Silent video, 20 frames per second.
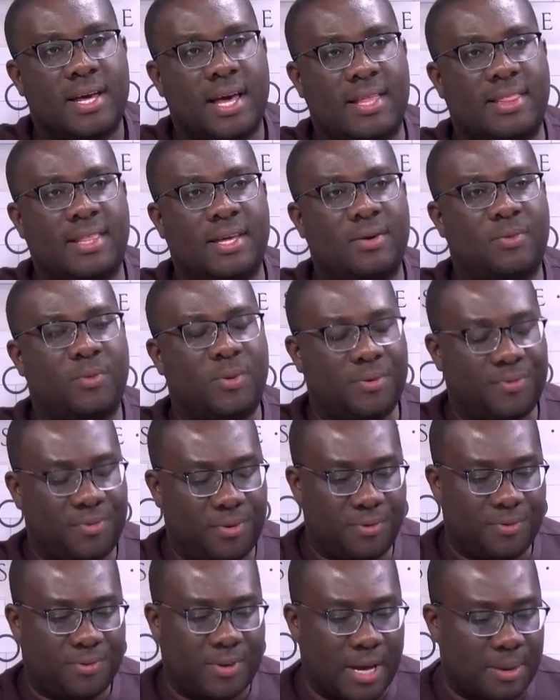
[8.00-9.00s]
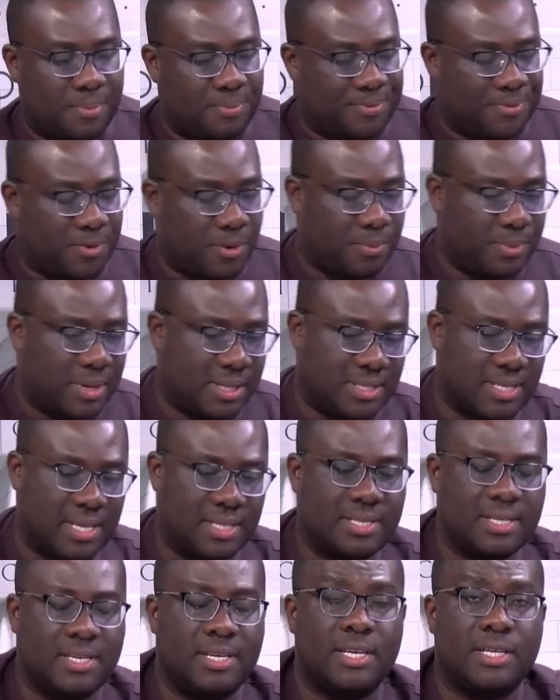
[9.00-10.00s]
think we've come from a
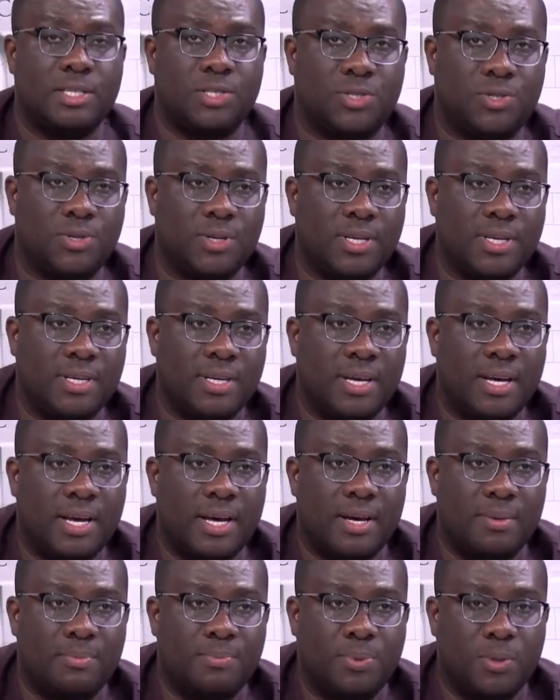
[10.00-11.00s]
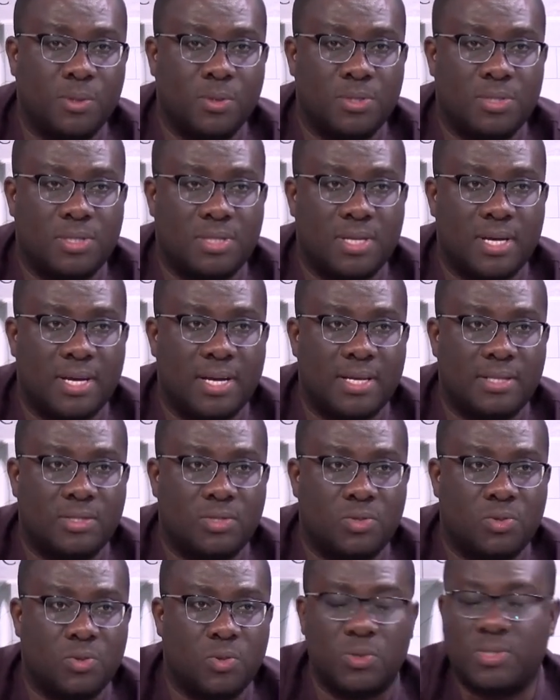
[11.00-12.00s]
certain history, post
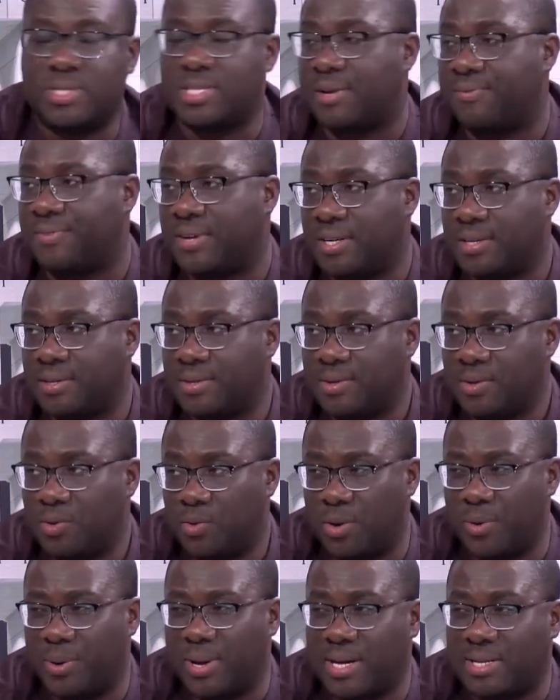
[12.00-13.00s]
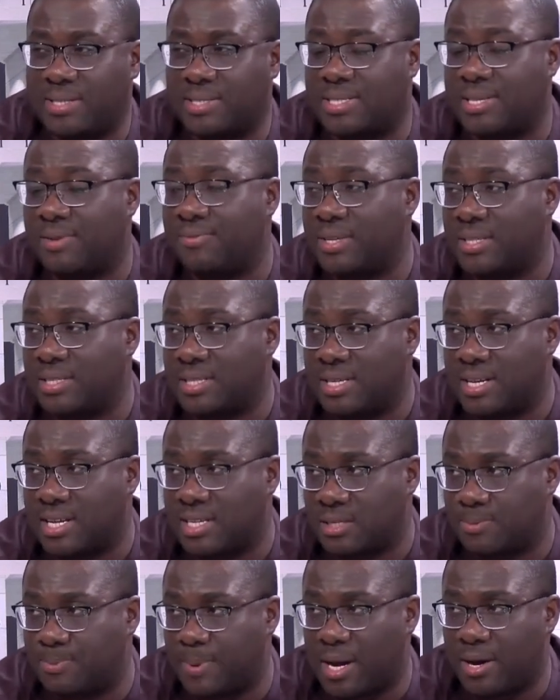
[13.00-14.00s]
2007, where we had 17
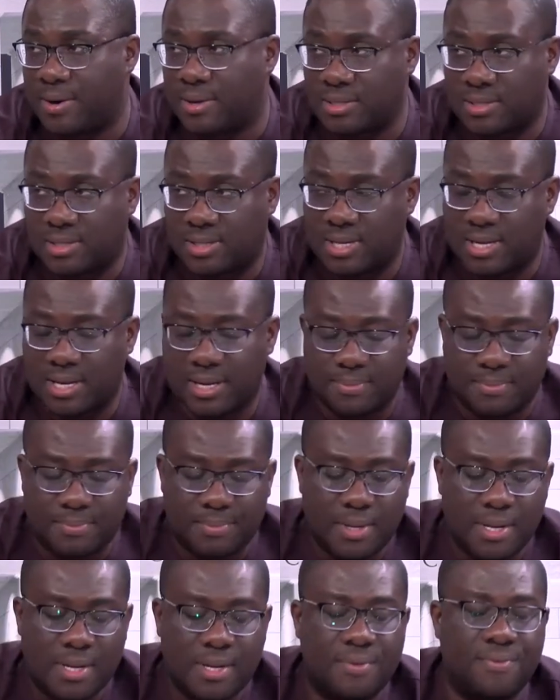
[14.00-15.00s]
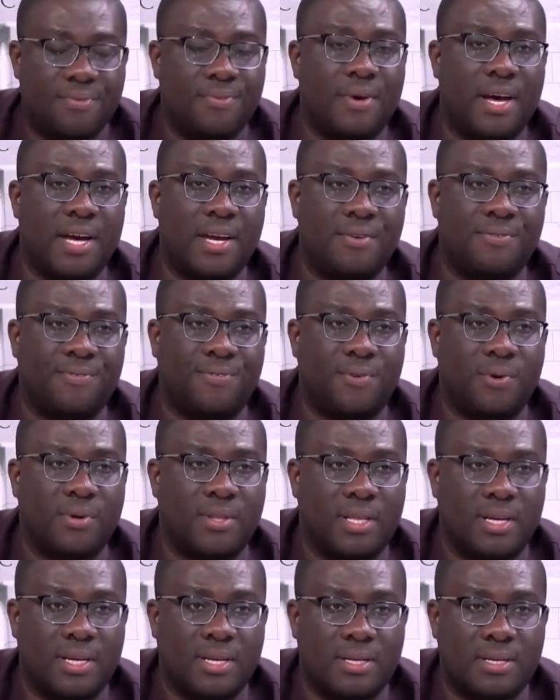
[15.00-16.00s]
aspirants vying for
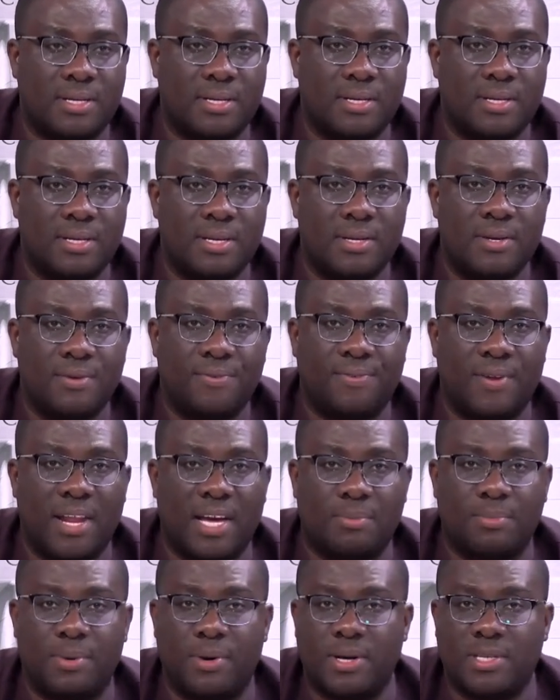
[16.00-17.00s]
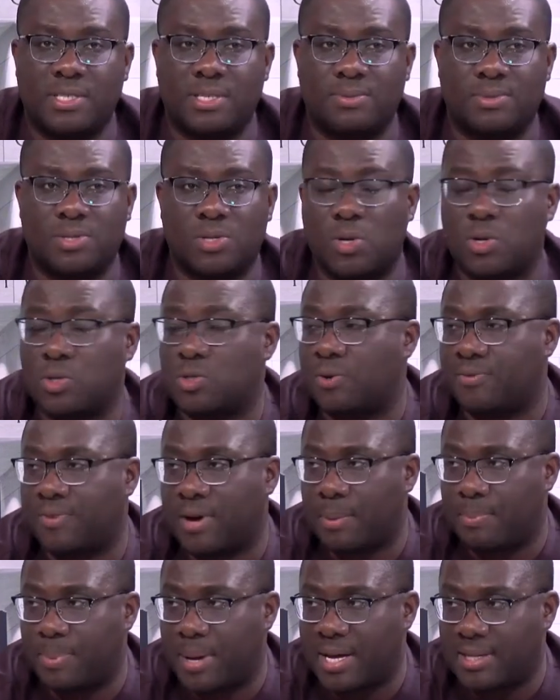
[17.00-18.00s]
the flag bearership slot of
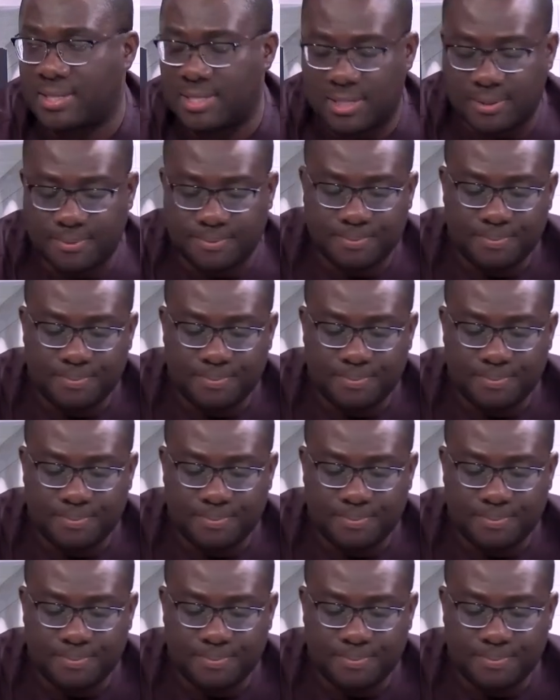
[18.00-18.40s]
our party.